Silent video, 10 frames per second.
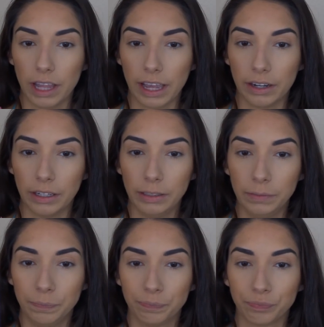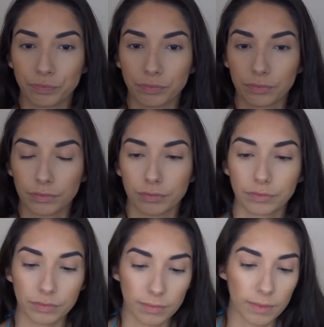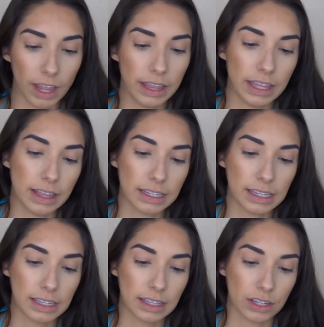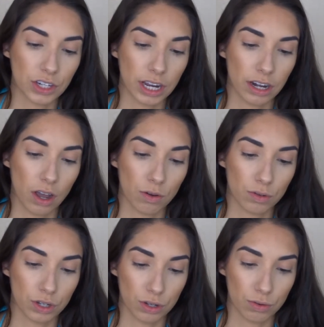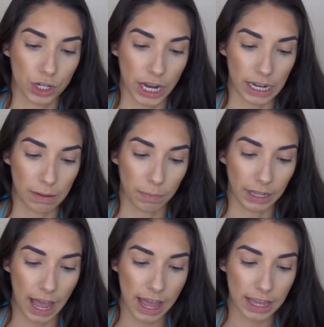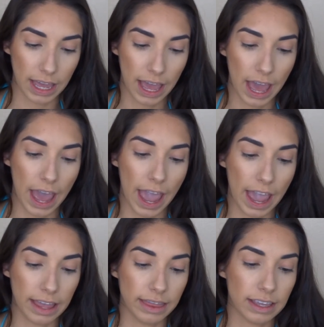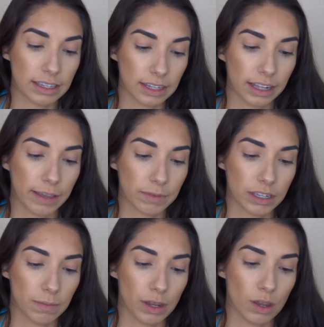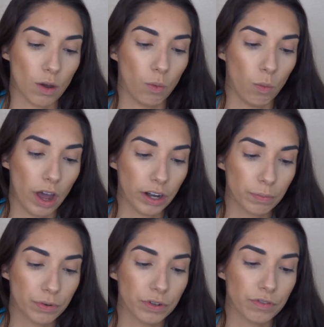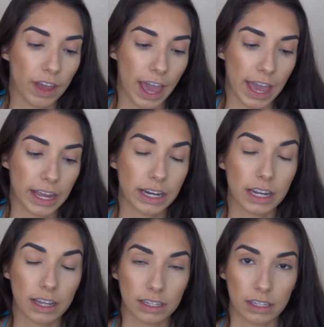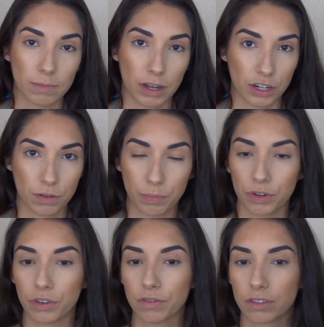Liner. And then this is in the shade 02 Shiny Black. And this claims to be waterproof and smudge proof.